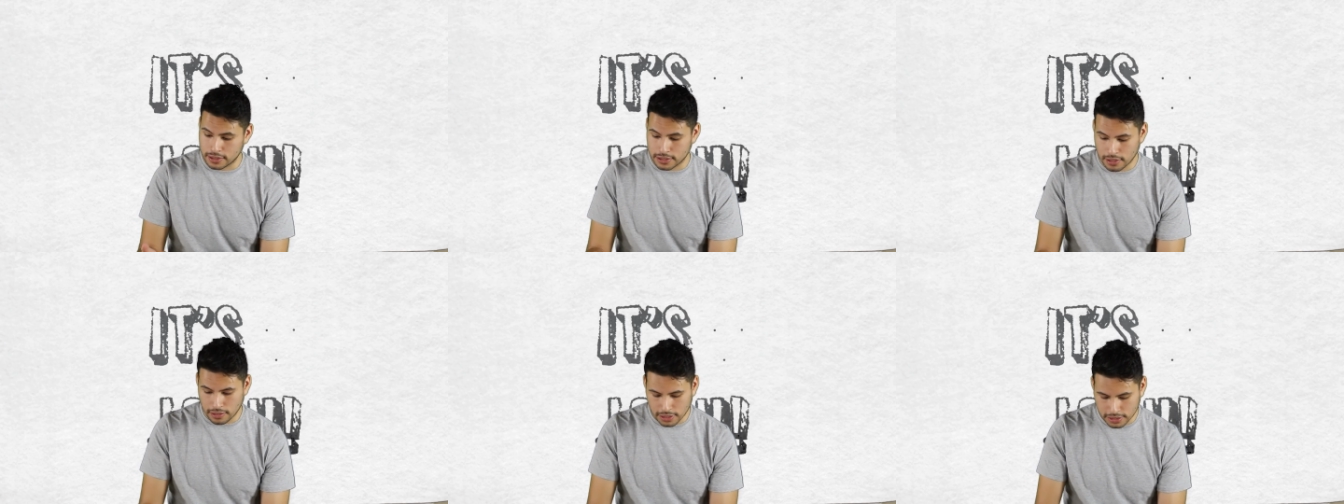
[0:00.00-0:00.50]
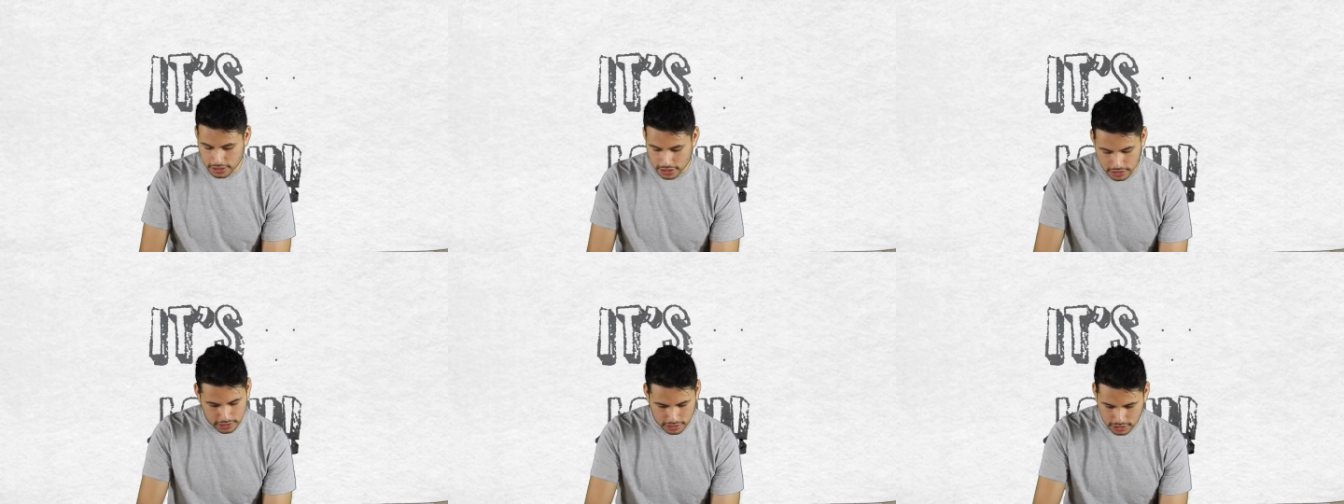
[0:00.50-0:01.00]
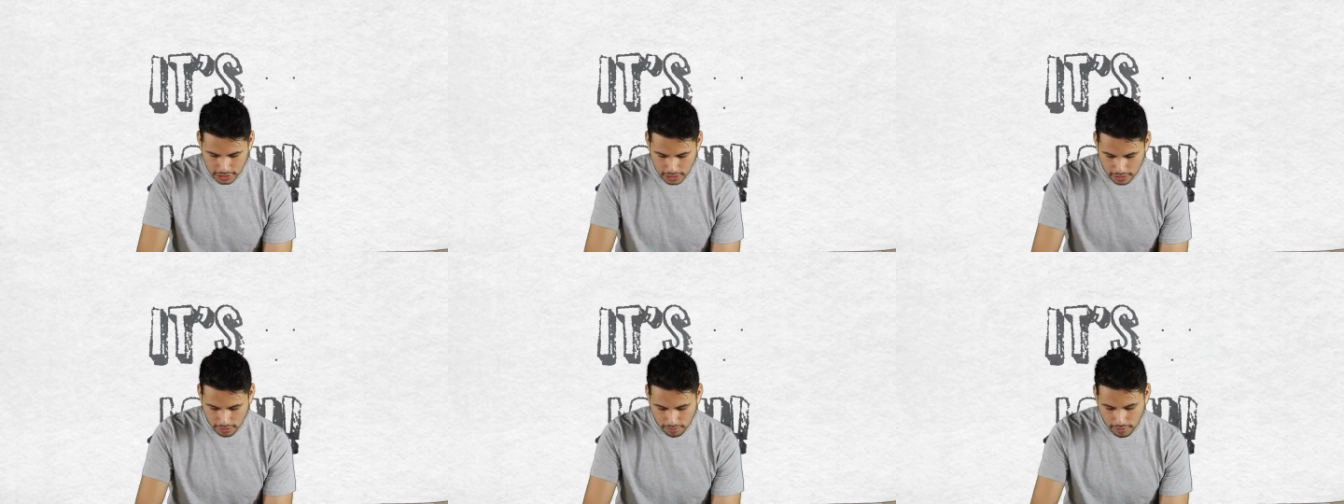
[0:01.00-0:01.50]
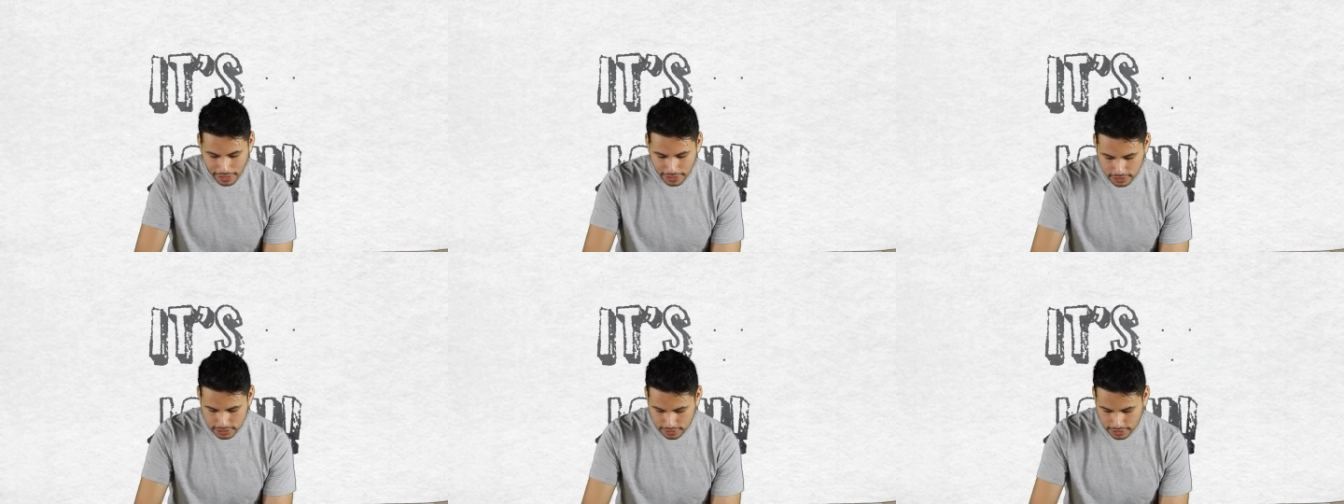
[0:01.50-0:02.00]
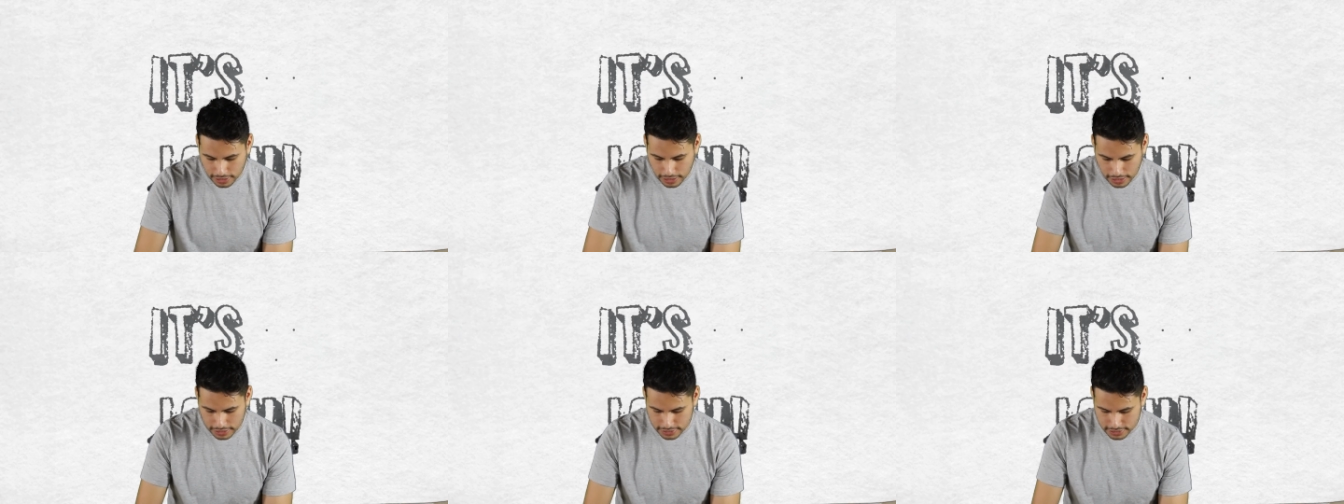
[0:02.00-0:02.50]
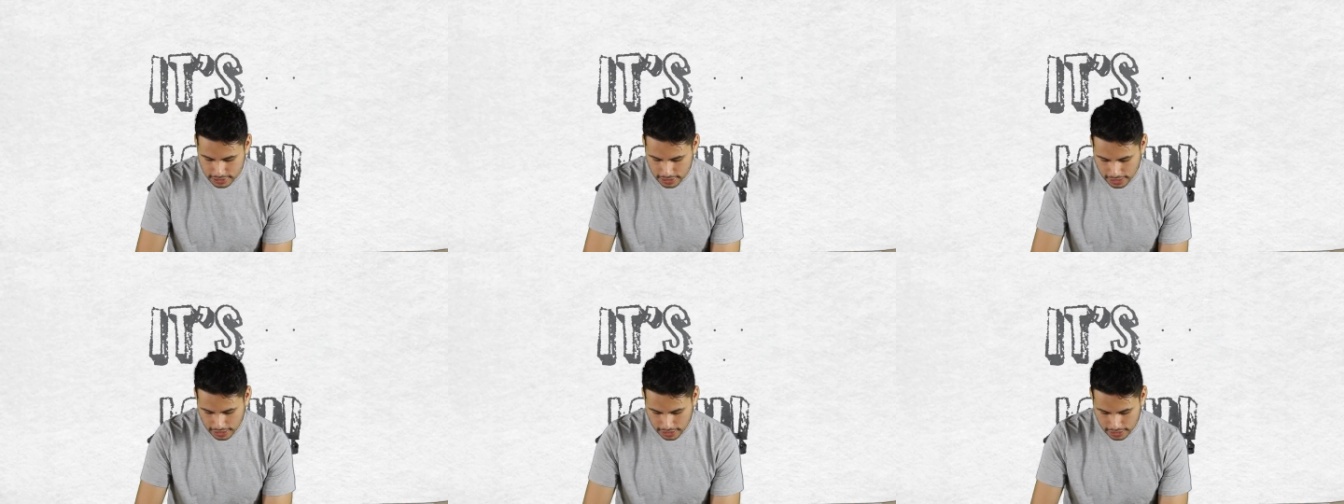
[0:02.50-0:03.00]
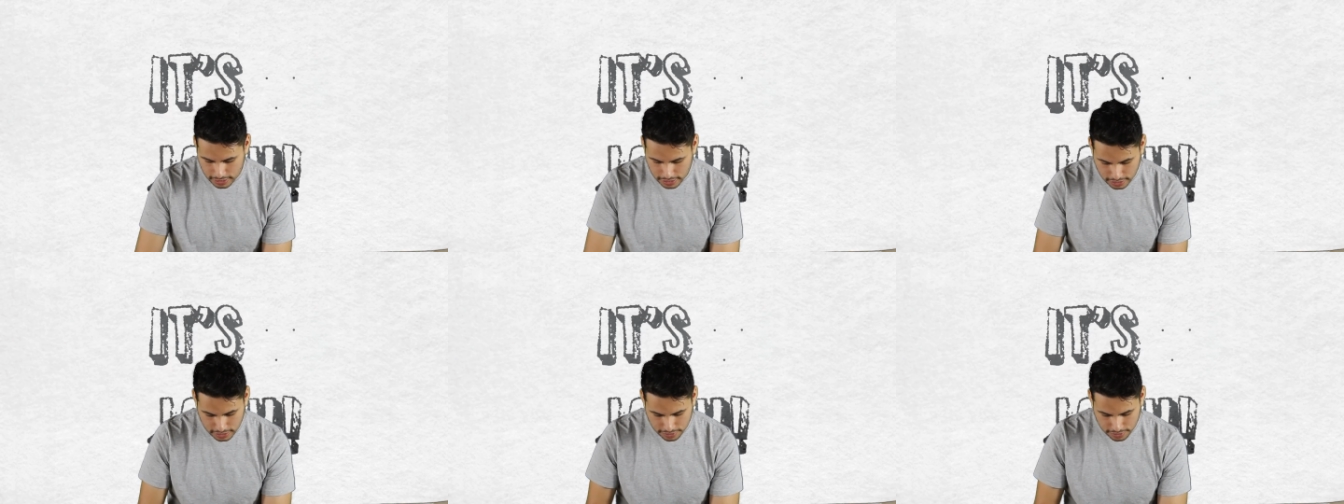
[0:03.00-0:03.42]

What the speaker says: So let's just get right into it, guys, and